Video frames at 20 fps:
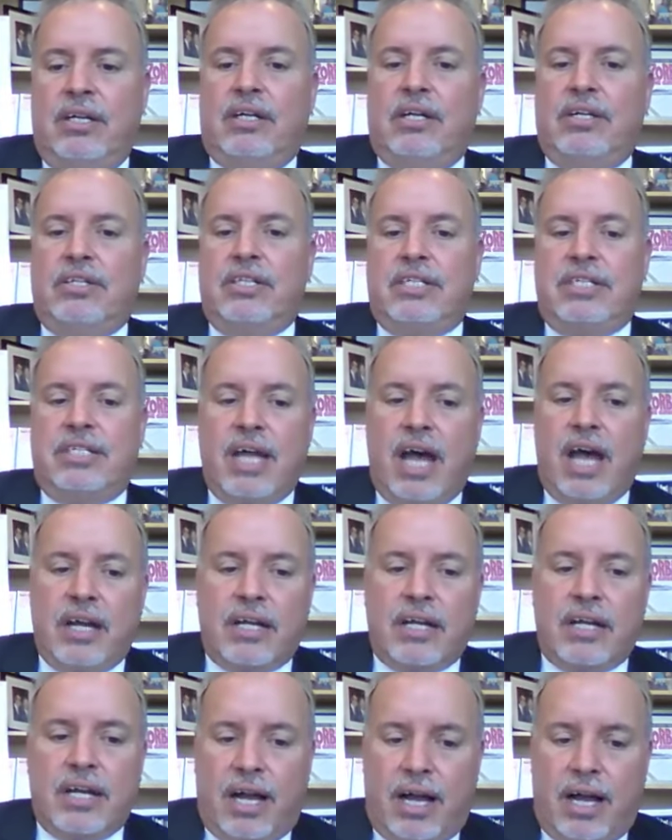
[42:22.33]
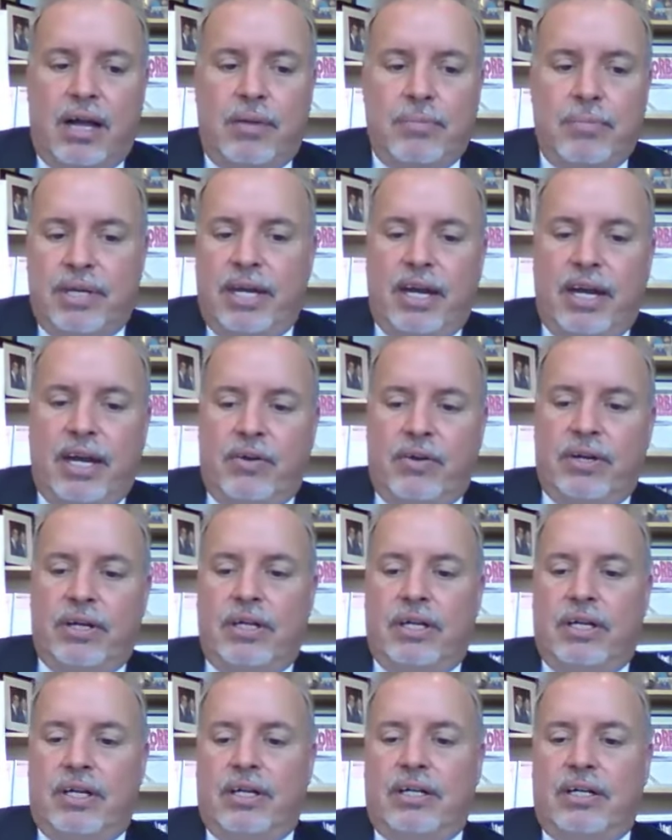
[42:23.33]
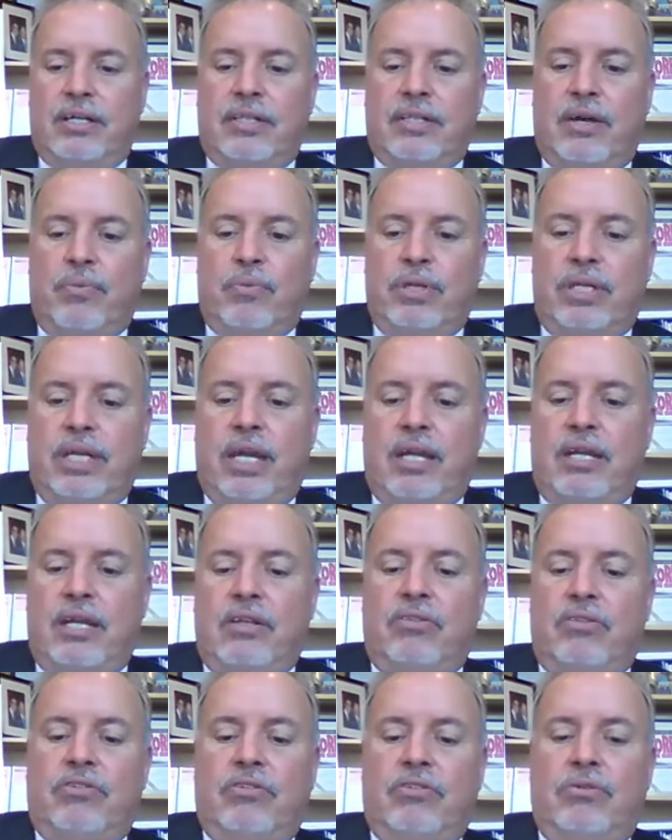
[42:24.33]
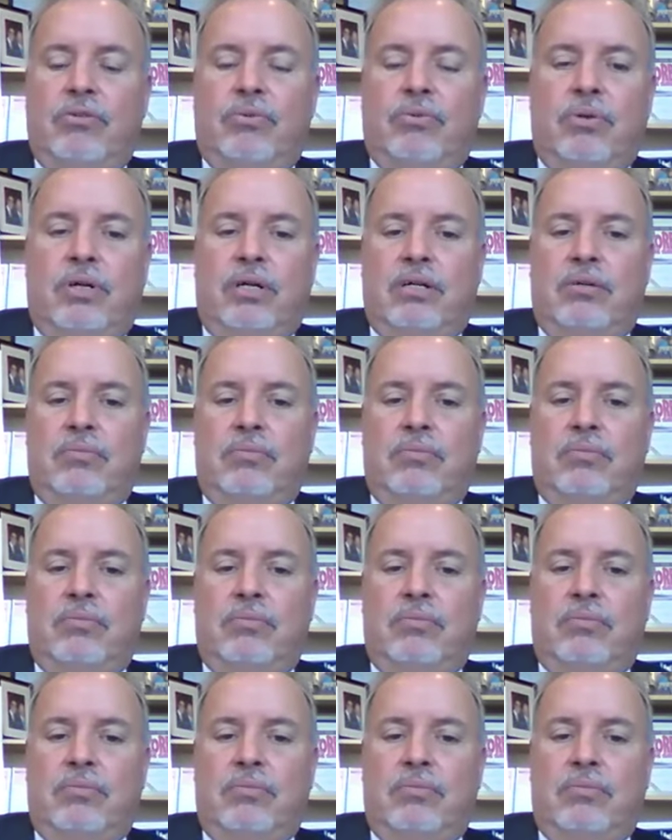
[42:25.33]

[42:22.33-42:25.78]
because it's not a common area that we get into.